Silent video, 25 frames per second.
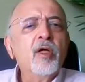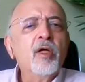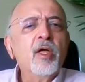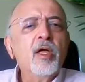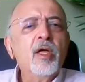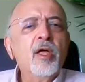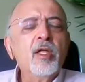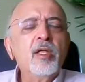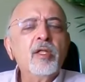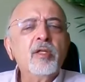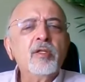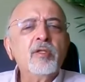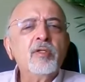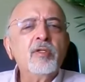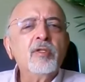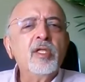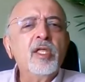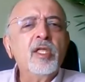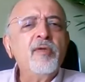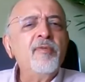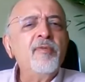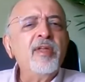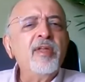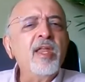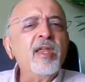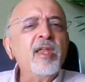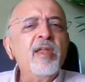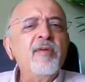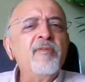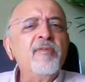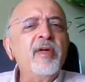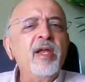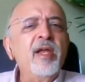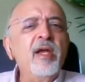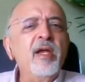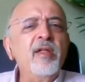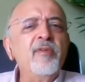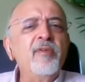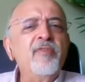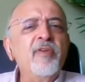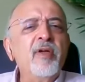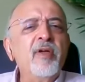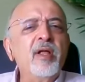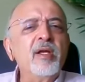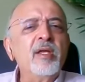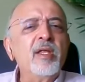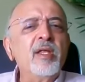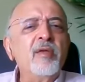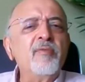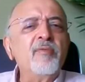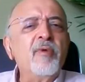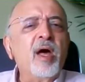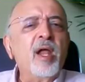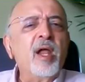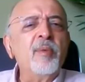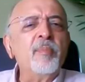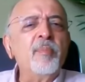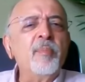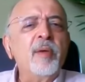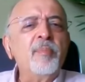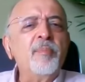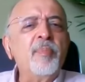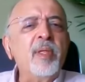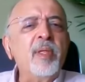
And uh, even in a very difficult environment,